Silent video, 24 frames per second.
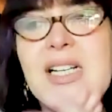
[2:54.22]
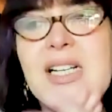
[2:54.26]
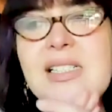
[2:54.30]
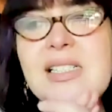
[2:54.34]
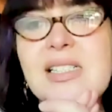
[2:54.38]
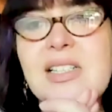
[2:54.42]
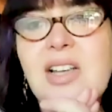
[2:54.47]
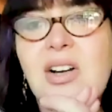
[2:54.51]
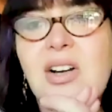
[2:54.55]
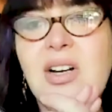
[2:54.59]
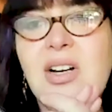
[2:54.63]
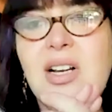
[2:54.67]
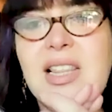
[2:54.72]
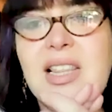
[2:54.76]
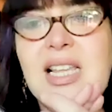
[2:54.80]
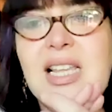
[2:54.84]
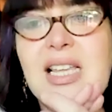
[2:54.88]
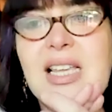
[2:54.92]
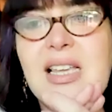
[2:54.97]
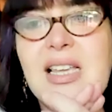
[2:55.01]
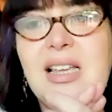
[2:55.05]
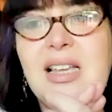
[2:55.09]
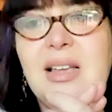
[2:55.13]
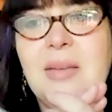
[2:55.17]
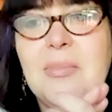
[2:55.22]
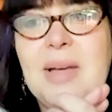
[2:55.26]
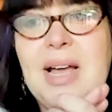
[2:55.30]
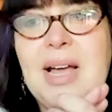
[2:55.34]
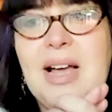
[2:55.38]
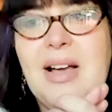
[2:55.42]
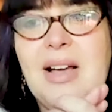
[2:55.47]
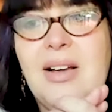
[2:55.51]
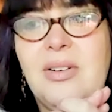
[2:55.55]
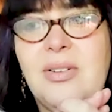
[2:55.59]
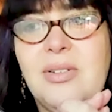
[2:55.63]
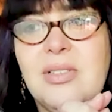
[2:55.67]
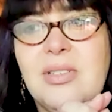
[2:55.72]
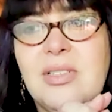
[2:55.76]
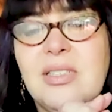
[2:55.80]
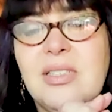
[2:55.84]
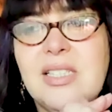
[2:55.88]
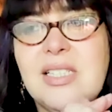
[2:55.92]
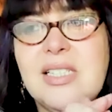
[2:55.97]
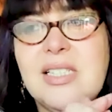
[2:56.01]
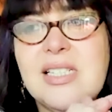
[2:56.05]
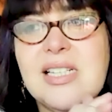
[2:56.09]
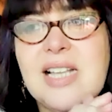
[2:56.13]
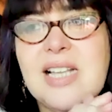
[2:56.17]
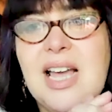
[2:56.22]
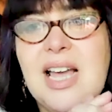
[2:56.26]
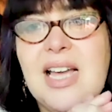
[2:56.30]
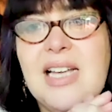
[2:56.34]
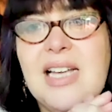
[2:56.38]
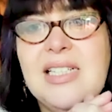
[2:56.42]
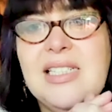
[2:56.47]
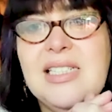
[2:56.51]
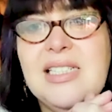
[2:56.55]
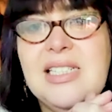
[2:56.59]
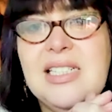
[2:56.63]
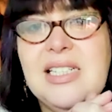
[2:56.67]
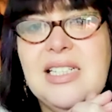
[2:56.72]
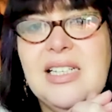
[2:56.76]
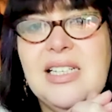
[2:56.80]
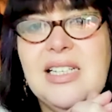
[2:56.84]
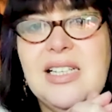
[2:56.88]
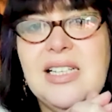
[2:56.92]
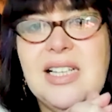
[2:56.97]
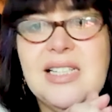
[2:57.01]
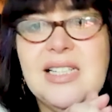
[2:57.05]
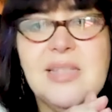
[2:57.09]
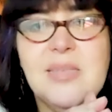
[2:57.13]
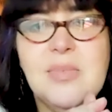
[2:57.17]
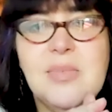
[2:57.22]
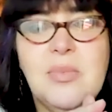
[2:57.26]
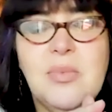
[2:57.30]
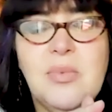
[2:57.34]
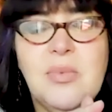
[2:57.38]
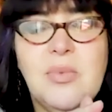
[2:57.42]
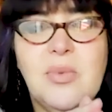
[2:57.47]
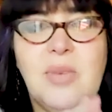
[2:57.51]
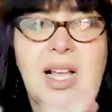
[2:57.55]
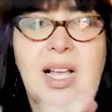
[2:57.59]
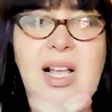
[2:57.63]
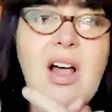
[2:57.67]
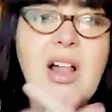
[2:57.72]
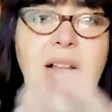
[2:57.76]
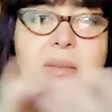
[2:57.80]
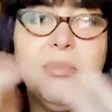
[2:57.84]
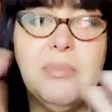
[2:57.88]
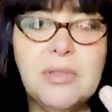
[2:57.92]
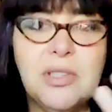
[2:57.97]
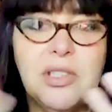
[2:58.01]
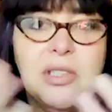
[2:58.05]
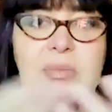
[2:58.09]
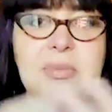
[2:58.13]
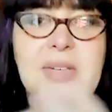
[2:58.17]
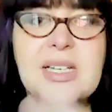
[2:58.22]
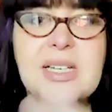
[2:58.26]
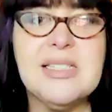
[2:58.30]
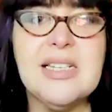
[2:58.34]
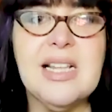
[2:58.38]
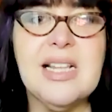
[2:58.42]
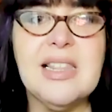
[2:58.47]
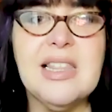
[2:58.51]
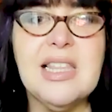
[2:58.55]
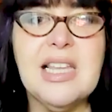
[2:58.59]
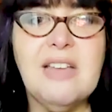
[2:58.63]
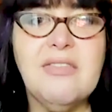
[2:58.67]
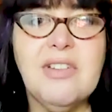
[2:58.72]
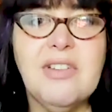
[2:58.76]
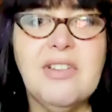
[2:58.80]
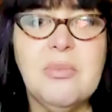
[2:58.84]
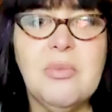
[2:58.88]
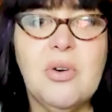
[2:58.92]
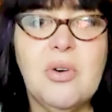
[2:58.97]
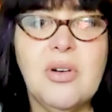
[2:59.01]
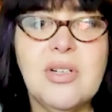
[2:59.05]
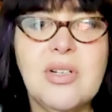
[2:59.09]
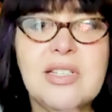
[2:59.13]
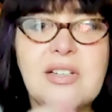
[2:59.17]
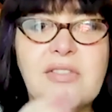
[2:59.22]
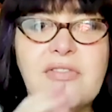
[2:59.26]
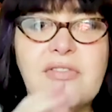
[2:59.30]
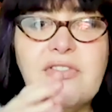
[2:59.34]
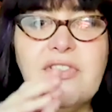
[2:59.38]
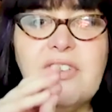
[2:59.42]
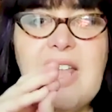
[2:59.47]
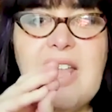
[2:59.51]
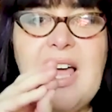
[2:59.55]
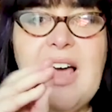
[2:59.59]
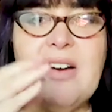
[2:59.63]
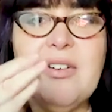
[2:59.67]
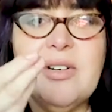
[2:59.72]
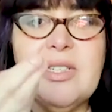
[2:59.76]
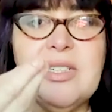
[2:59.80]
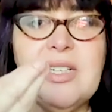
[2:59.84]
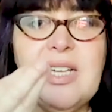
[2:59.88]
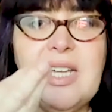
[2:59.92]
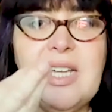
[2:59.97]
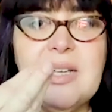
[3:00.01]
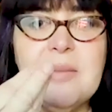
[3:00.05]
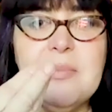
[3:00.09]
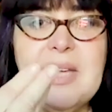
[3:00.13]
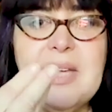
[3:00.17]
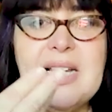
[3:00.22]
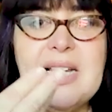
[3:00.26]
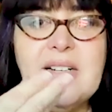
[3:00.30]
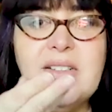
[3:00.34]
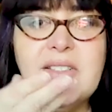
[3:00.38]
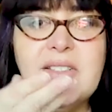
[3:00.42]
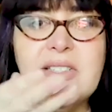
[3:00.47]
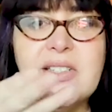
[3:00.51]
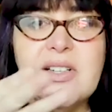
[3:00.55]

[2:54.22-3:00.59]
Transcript: I started thinking about this idea that's, I call it bloom because I think of it more as a flower, like petals